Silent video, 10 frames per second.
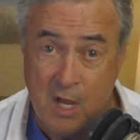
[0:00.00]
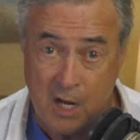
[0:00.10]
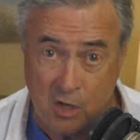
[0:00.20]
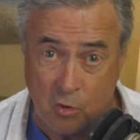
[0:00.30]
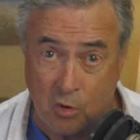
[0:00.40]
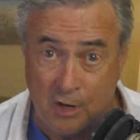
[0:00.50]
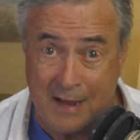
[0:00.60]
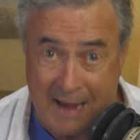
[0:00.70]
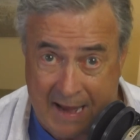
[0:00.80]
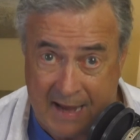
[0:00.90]
in order
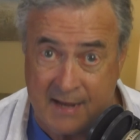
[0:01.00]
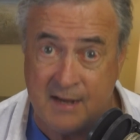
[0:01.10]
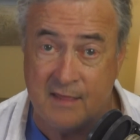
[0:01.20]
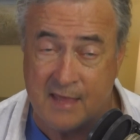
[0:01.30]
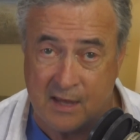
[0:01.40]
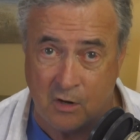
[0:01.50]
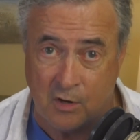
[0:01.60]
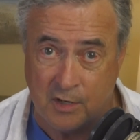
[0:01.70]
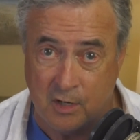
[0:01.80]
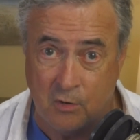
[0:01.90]
to add that
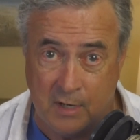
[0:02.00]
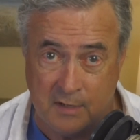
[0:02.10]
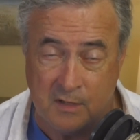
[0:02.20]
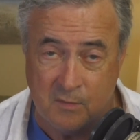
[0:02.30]
audio into